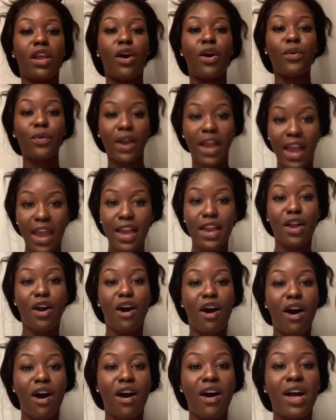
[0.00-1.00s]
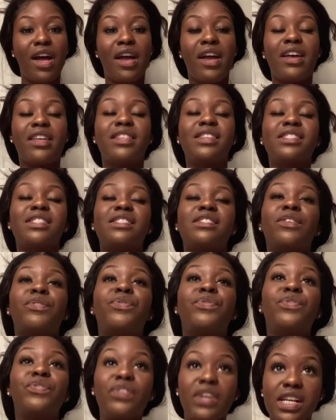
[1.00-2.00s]
Okay, y'all, this is
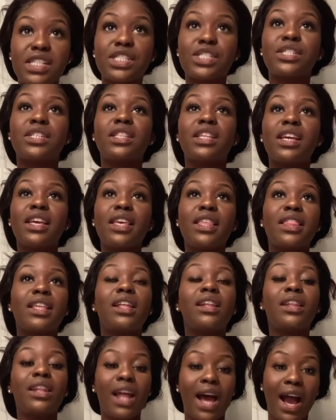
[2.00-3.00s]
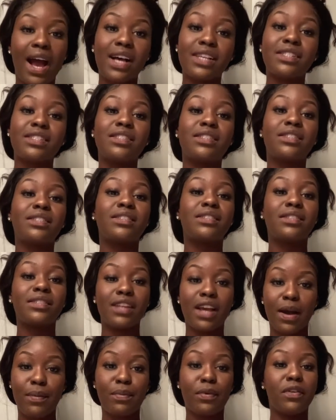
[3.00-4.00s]
officially the last
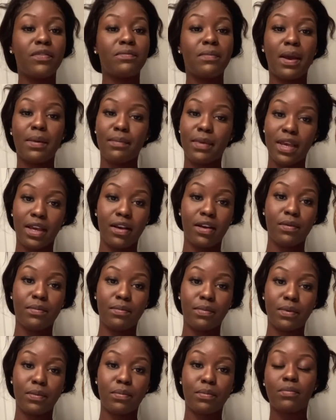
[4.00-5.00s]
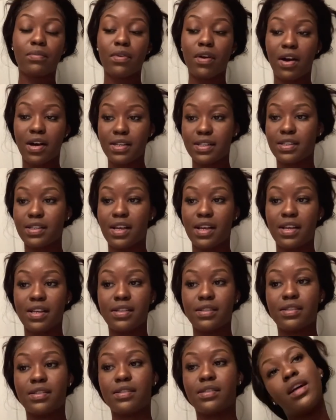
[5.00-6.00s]
step of my makeup
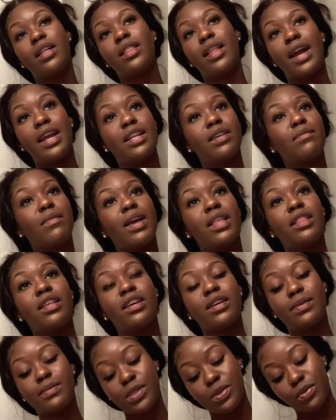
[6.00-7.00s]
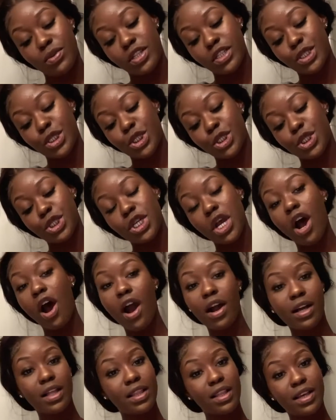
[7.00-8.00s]
process. Lining my lips with a
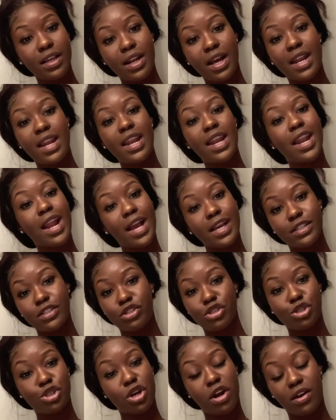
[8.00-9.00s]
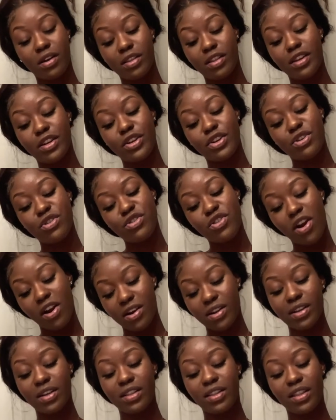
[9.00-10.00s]
chocolate, a nice chocolate
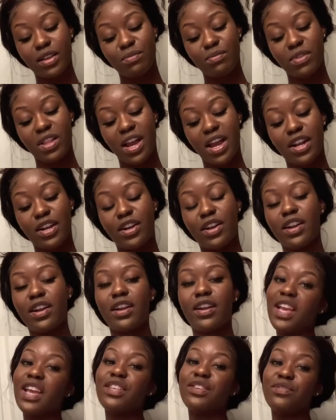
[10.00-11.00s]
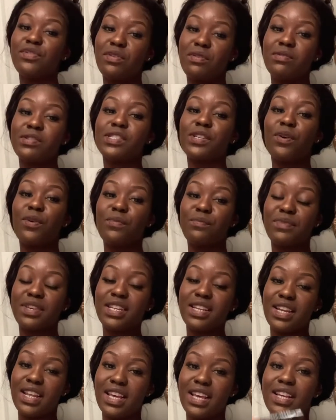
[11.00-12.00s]
dark lip liner. And you know it's gonna be
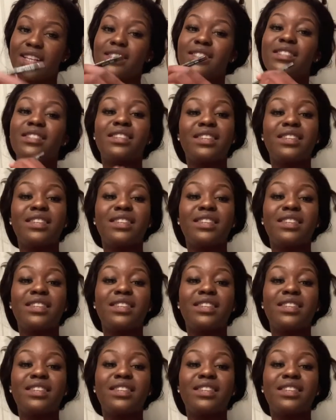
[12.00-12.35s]
N Y X.